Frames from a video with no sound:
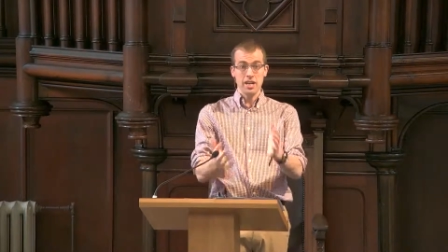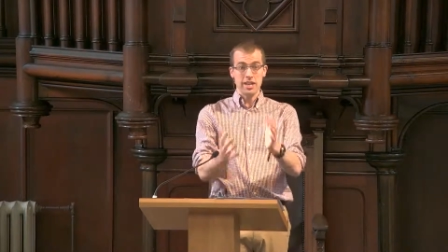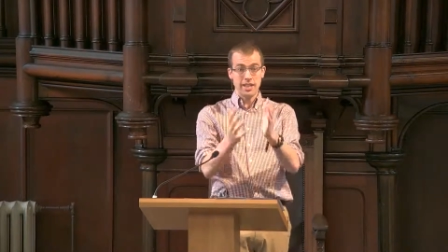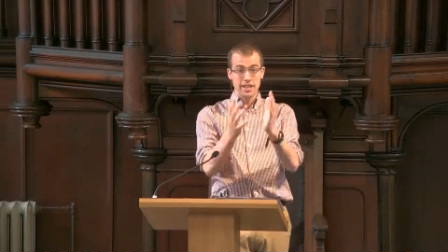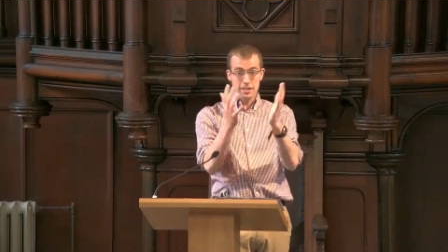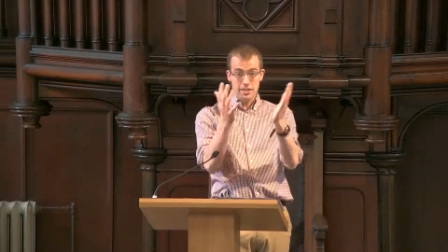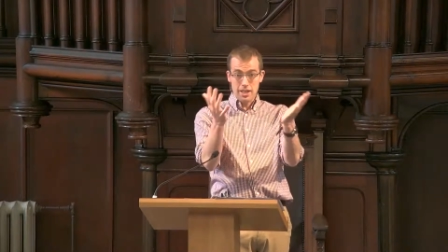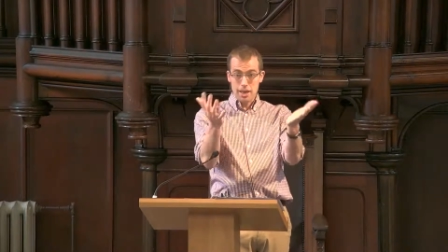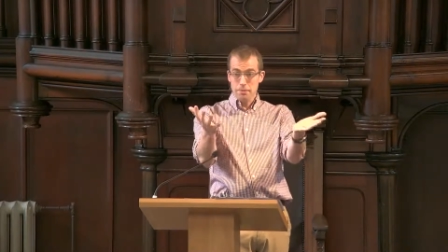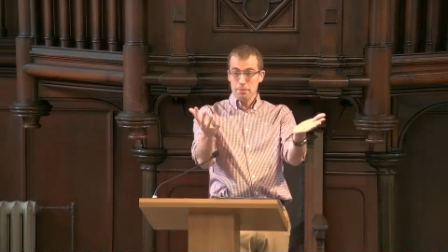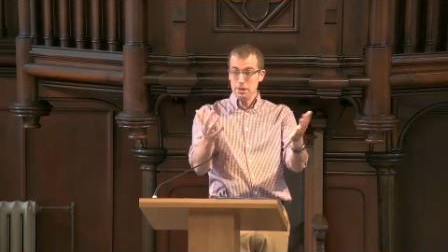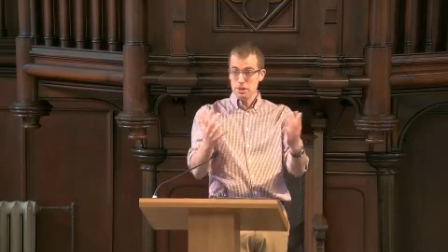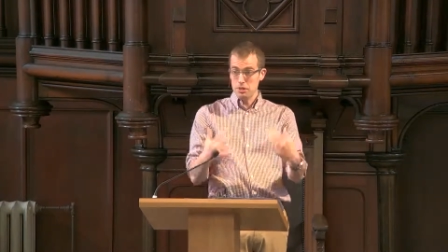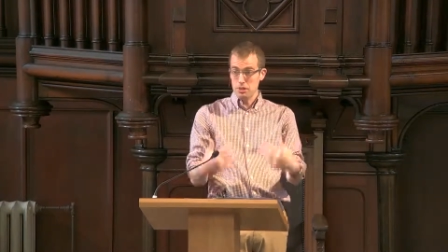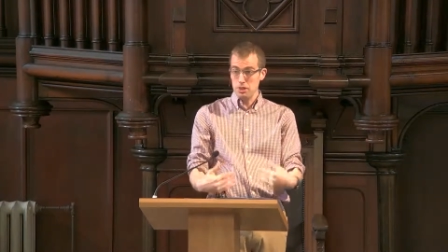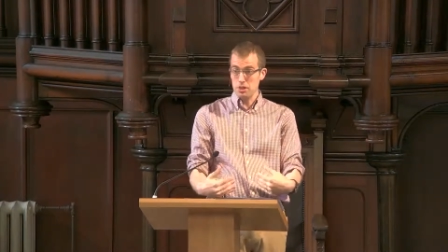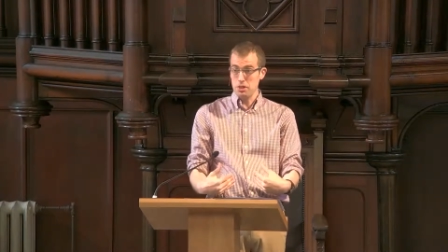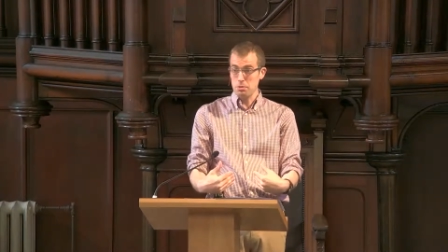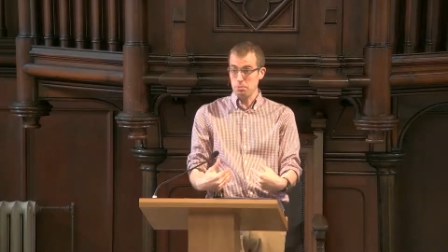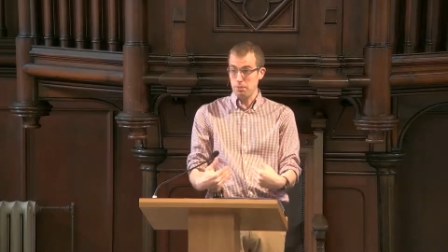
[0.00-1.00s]
He's coming to
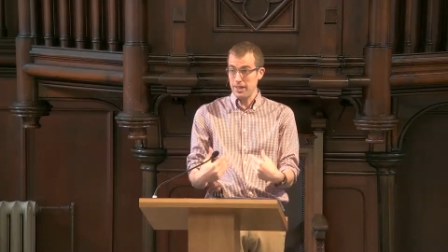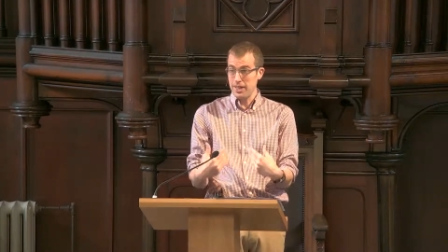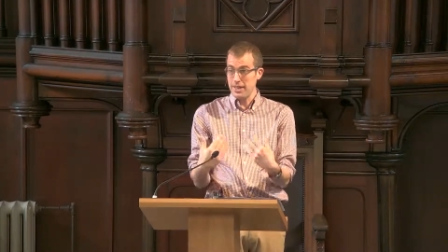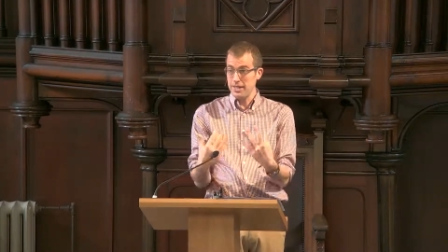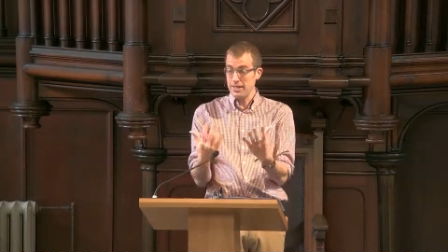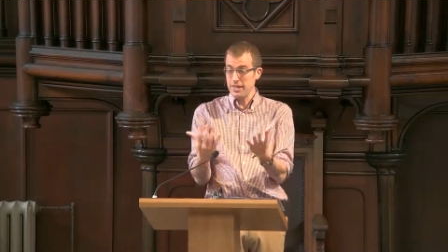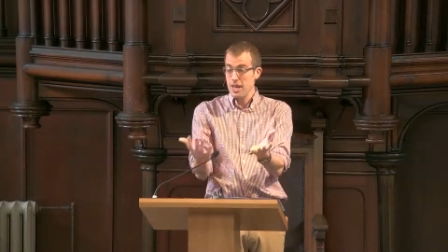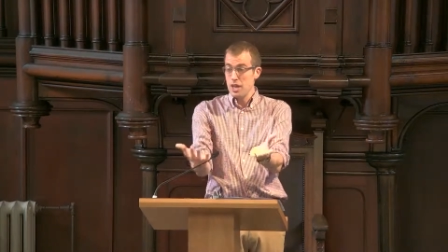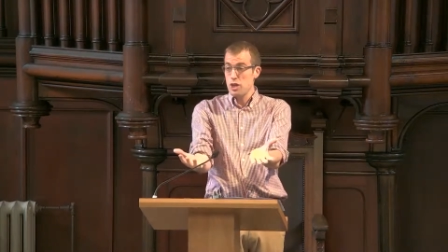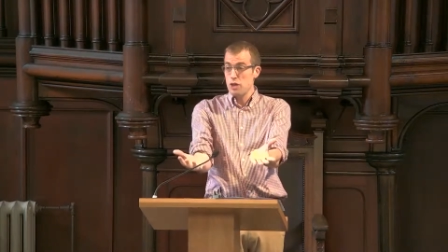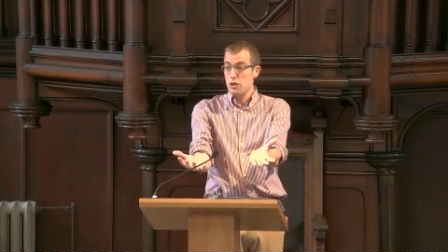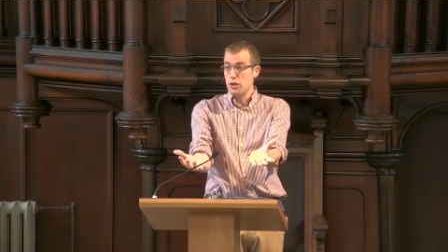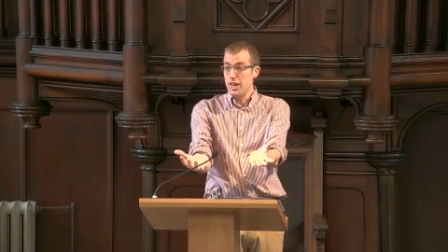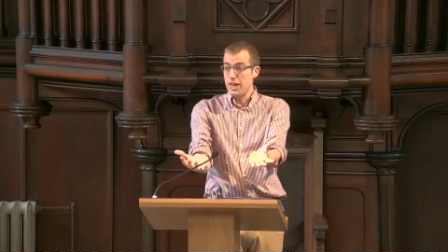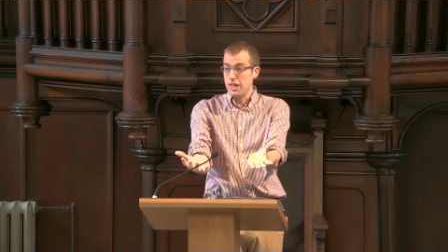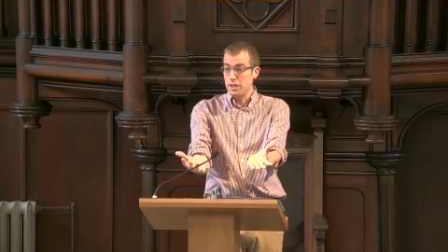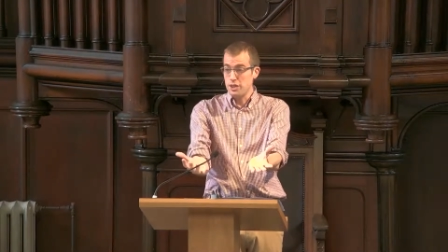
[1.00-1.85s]
this place. You get a